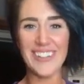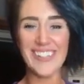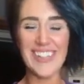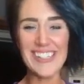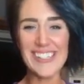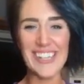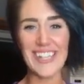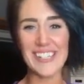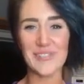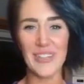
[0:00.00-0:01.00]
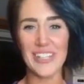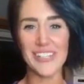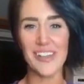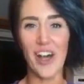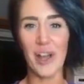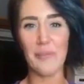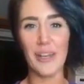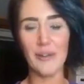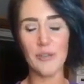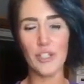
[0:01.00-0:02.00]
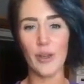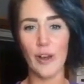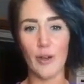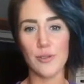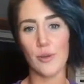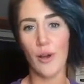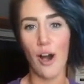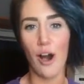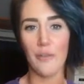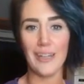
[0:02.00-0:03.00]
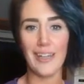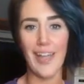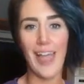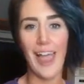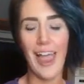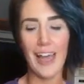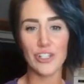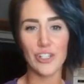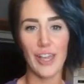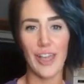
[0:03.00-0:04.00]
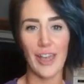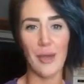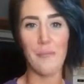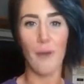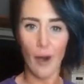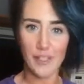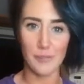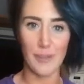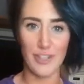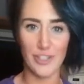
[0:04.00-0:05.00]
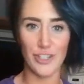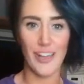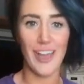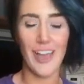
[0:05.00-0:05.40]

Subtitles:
This is Melissa Hartman, but you can also call me #BossMeesh.